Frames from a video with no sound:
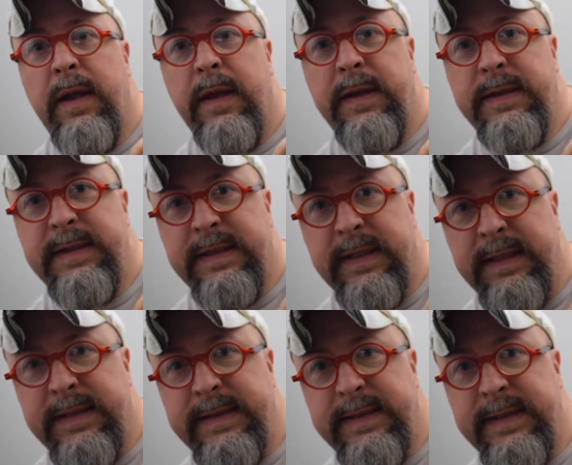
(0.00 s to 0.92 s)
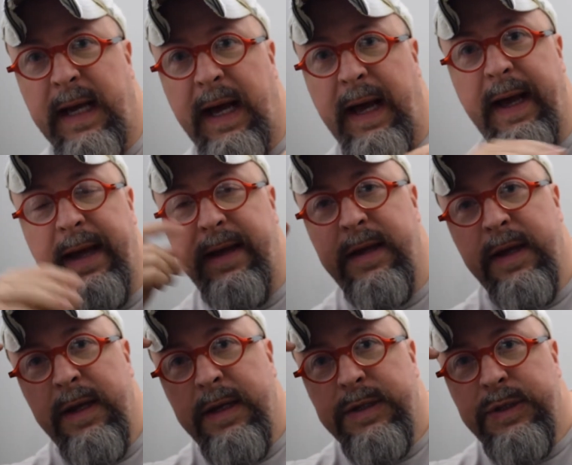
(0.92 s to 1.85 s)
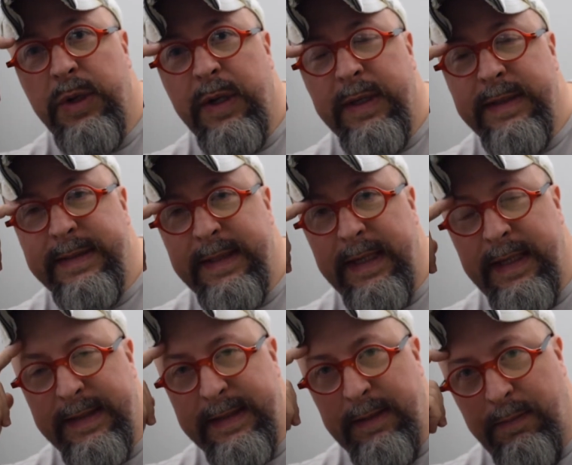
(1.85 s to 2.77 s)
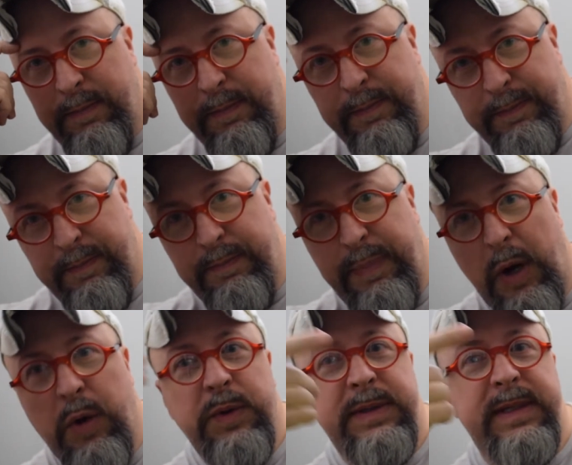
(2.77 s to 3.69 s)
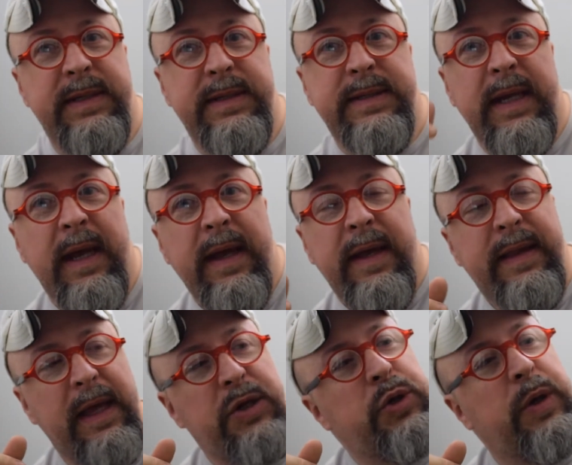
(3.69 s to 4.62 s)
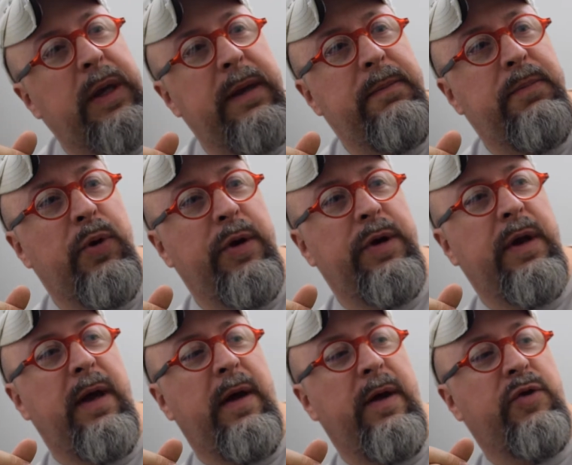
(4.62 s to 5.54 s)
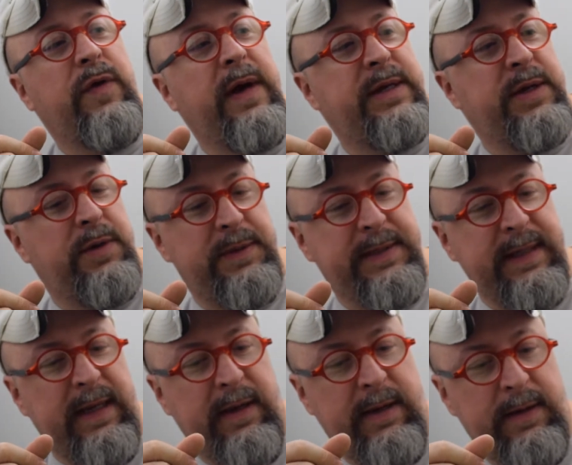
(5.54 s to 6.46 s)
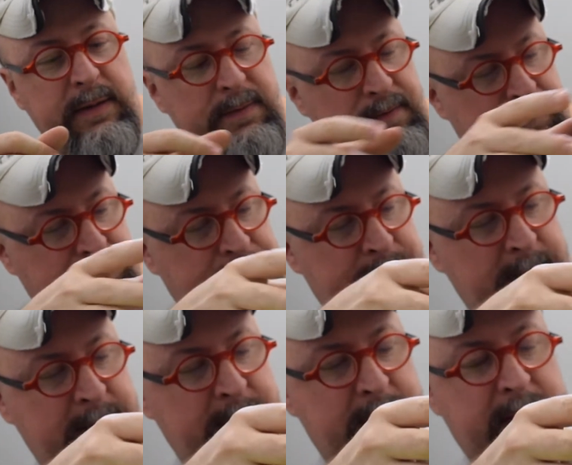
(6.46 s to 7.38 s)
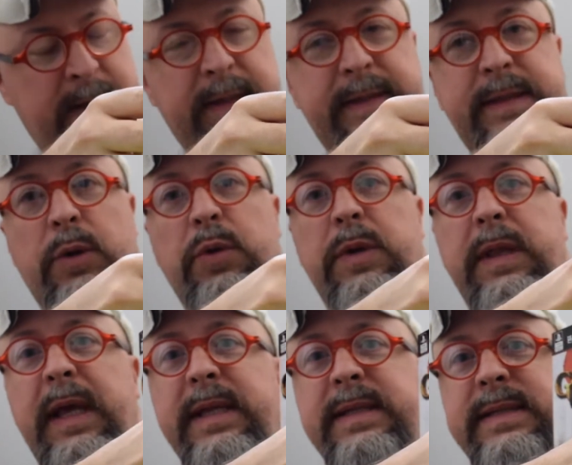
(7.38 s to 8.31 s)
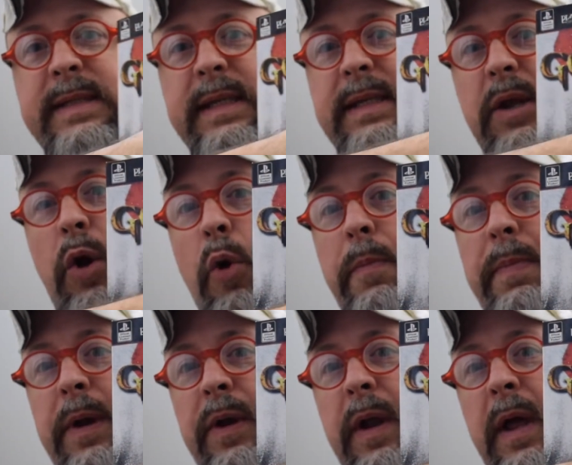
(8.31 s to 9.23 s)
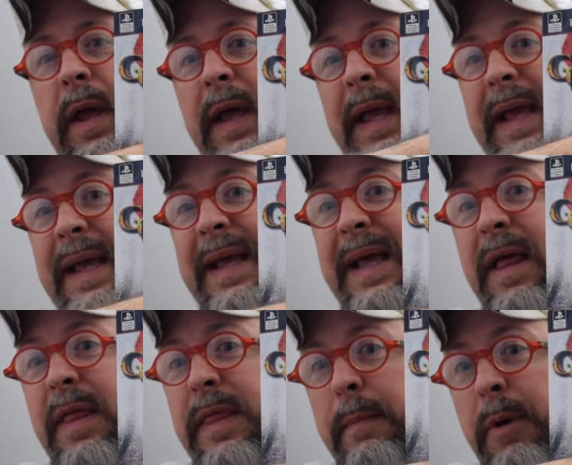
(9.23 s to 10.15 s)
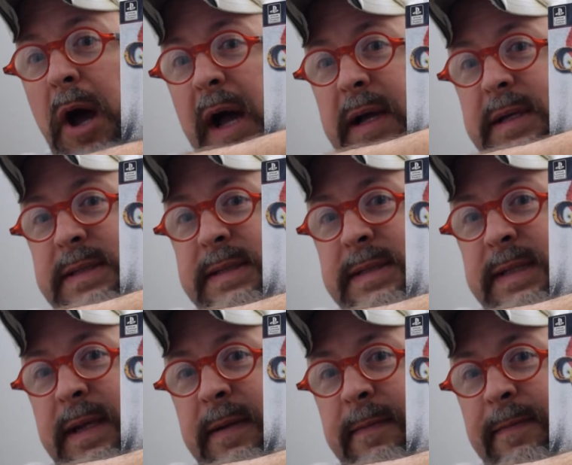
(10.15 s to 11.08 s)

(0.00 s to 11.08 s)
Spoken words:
this is the side, so you can see some poses that you can put Kratos in. So let's open the box.